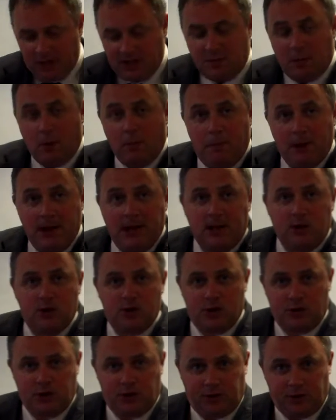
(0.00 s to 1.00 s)
That's about
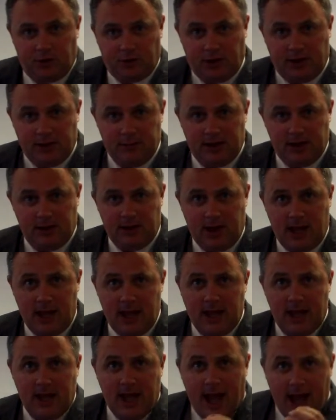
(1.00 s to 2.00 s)
building trust and credibility.
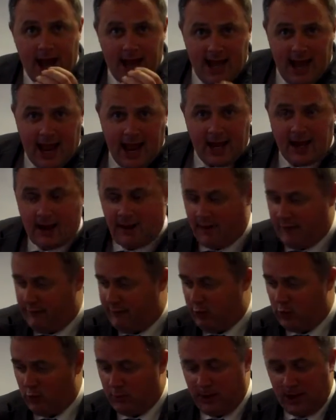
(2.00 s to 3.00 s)
Again,
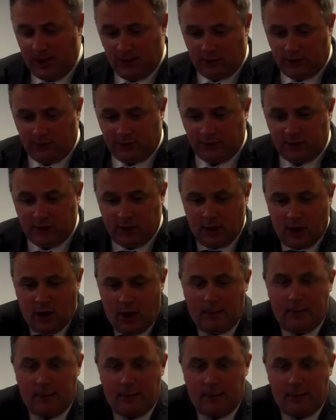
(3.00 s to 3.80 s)
4 pillars.